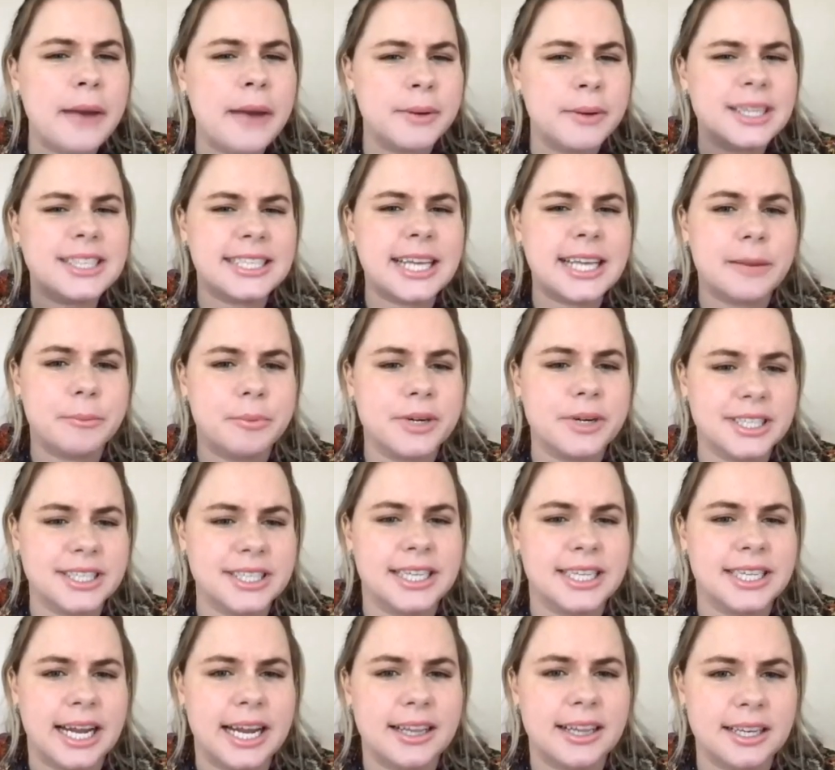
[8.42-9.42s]
I would say Brie's
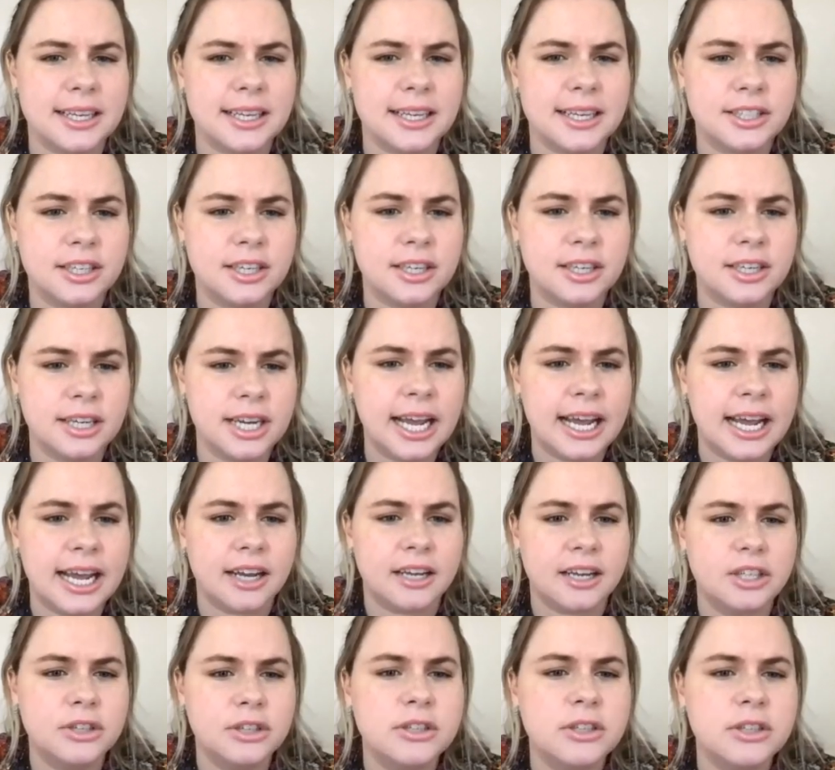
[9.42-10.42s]
an A-lister.
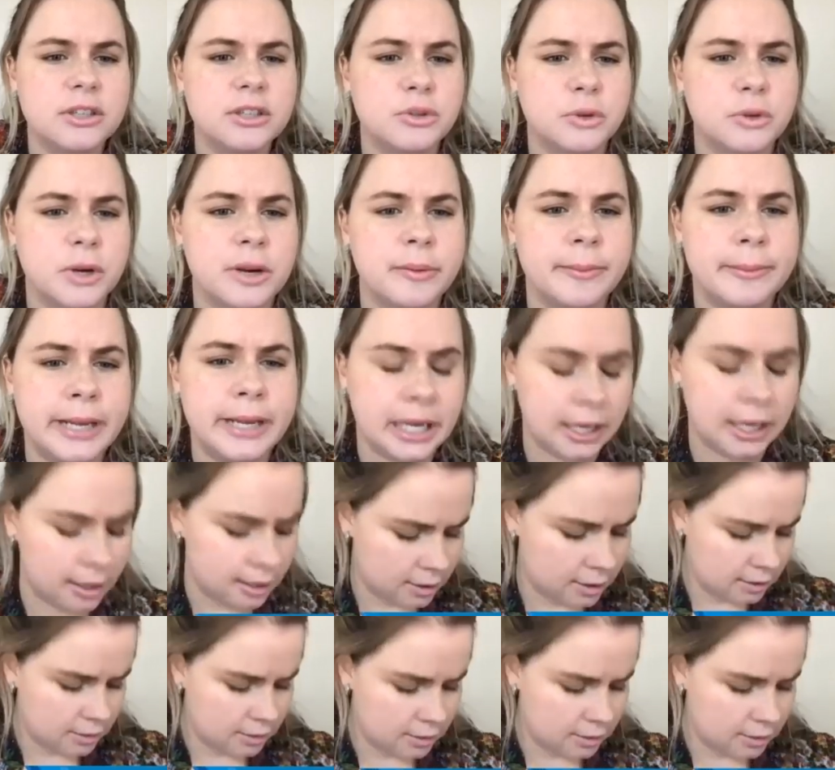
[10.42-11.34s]
Yeah, you can join me.